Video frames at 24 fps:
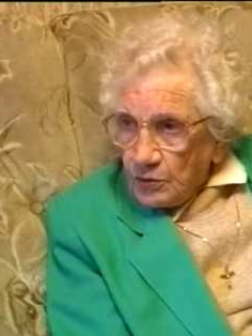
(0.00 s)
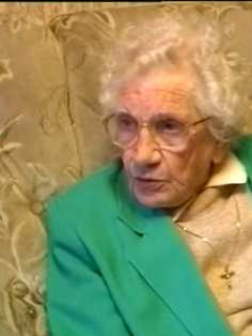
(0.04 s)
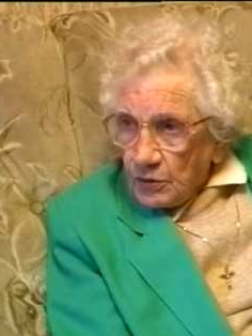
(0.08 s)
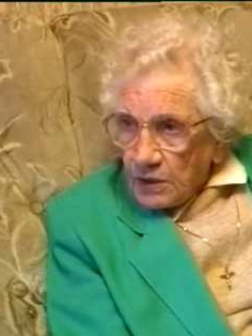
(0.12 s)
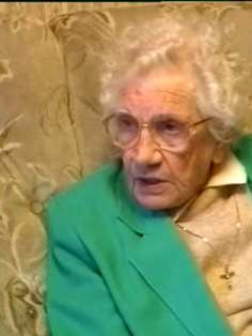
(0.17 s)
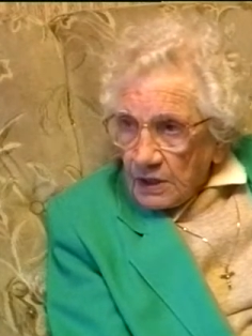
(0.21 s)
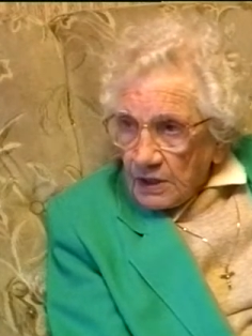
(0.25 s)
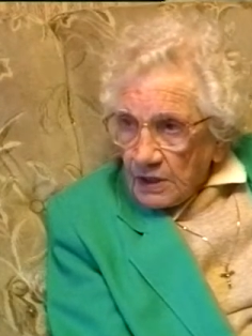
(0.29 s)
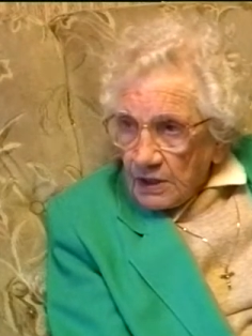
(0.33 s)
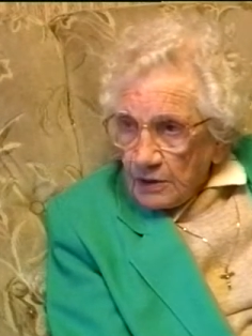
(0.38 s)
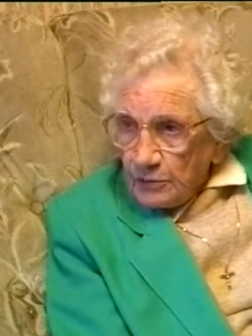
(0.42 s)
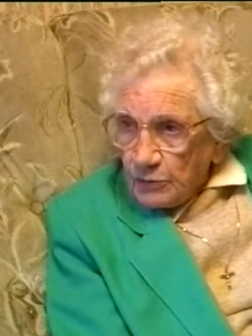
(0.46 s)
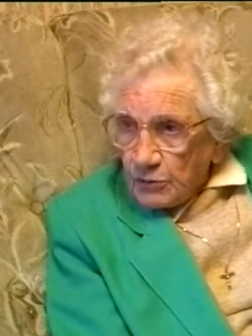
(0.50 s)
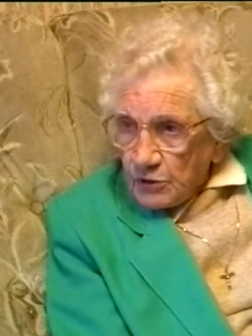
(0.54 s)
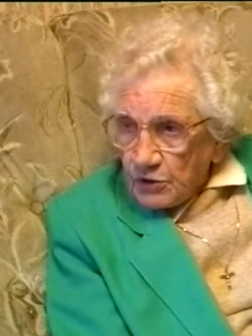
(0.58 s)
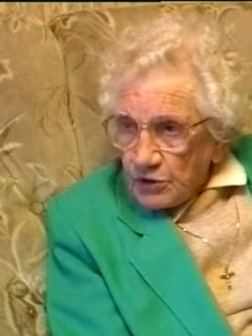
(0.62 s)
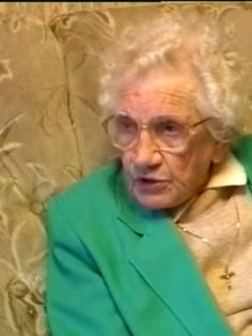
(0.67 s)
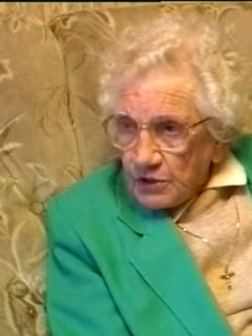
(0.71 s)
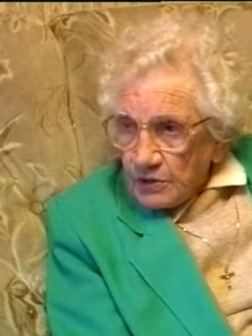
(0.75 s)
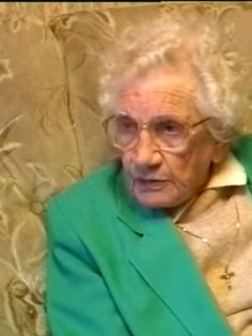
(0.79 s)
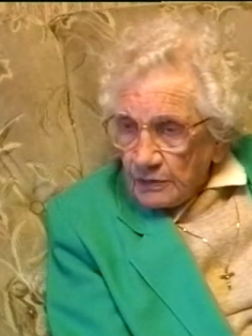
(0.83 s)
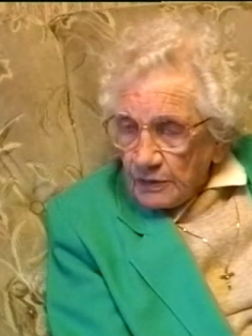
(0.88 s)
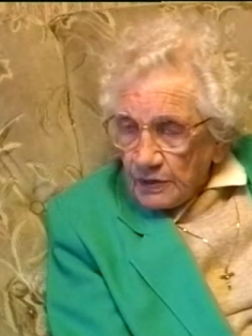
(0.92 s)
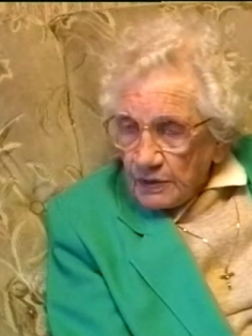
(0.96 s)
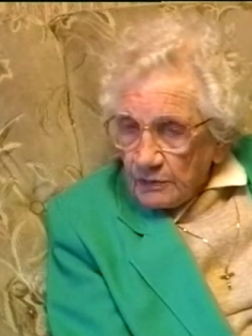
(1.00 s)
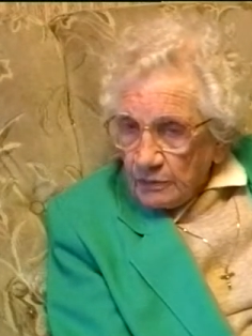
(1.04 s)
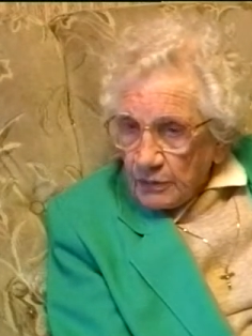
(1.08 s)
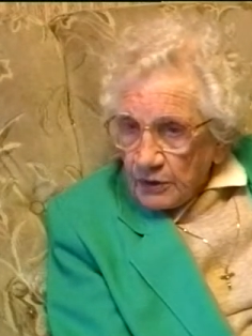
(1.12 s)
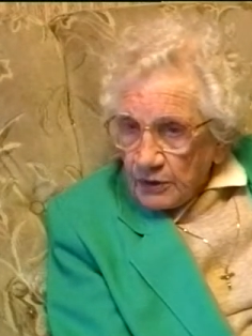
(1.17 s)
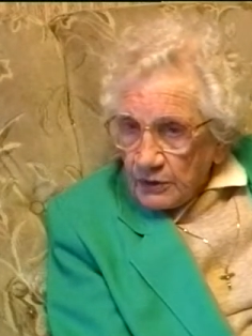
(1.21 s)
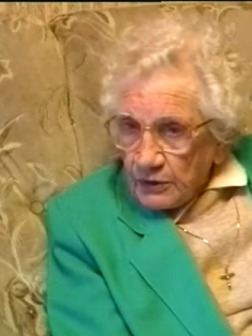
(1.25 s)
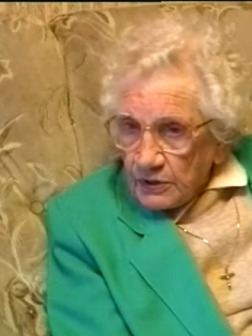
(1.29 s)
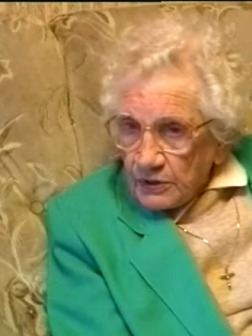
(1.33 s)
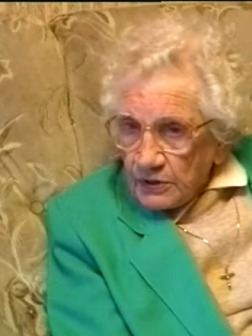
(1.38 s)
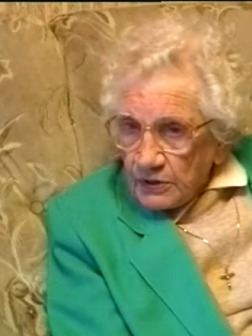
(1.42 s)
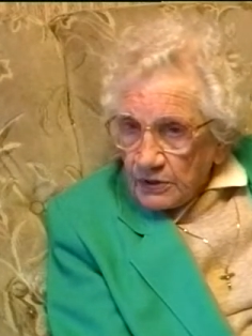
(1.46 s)
Well, I must have been
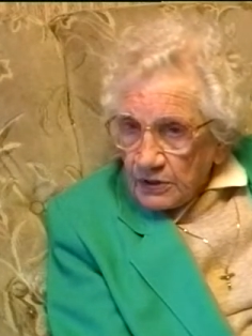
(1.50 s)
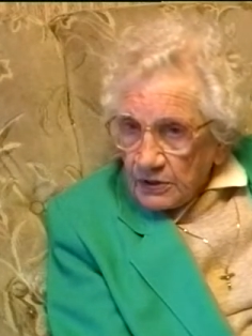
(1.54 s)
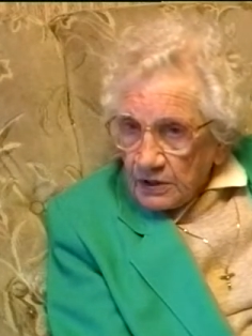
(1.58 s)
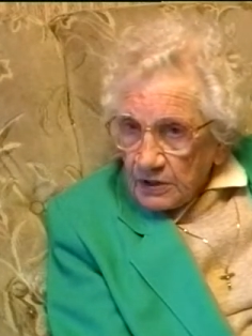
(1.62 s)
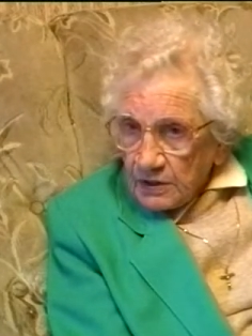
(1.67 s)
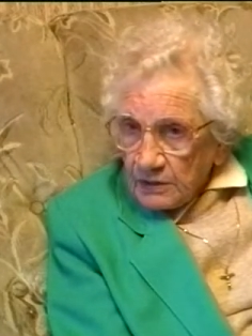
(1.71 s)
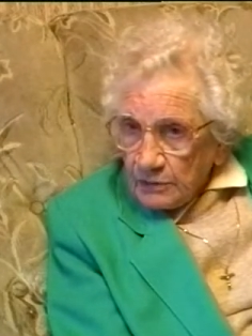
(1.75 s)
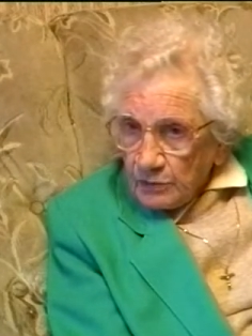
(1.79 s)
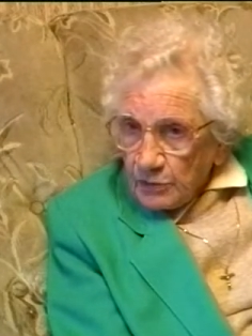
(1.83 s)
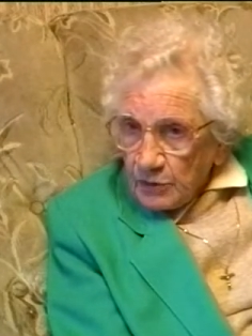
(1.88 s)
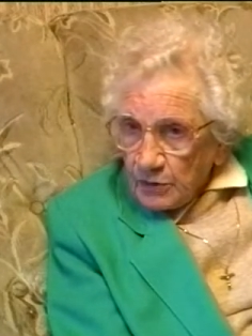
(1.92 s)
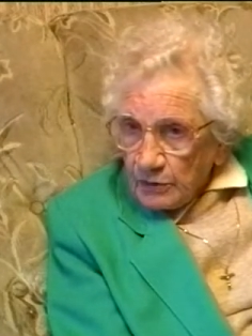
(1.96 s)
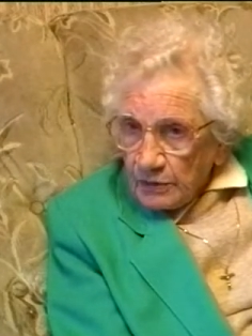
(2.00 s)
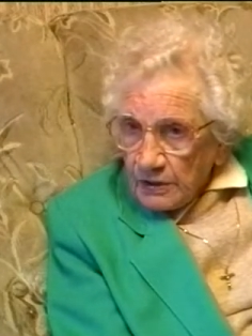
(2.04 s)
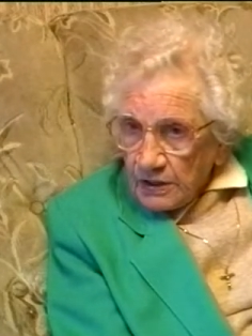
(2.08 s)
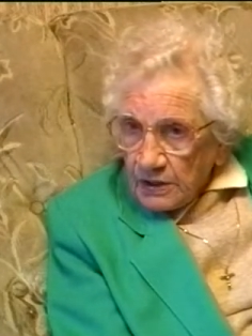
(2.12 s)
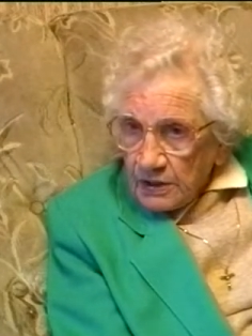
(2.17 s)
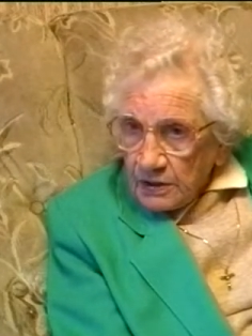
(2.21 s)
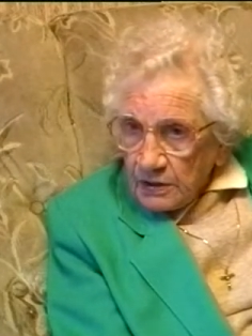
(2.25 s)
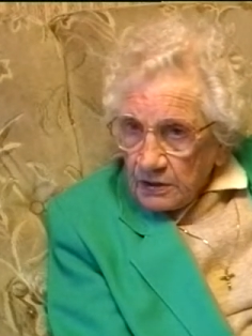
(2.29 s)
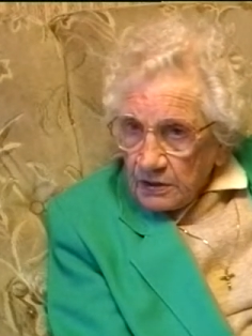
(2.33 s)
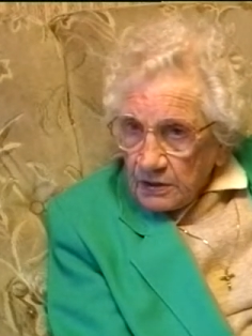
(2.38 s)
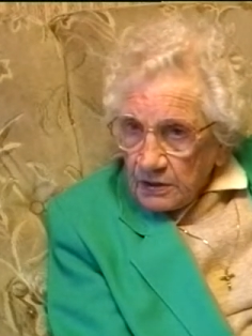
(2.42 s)
about maybe